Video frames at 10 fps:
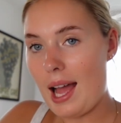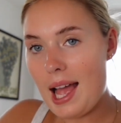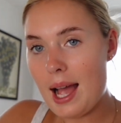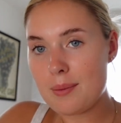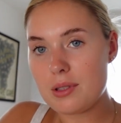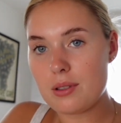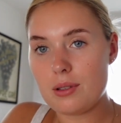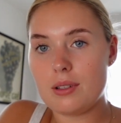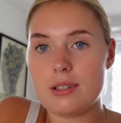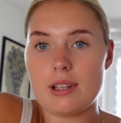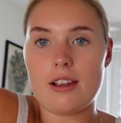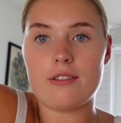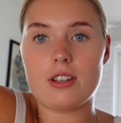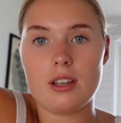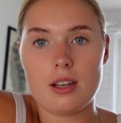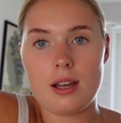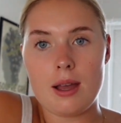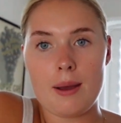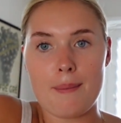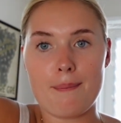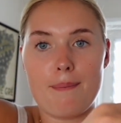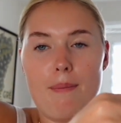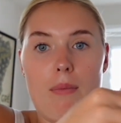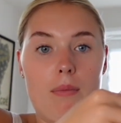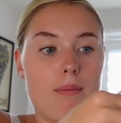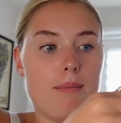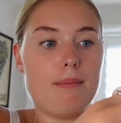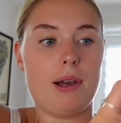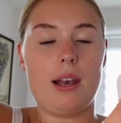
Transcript: absolutely saved my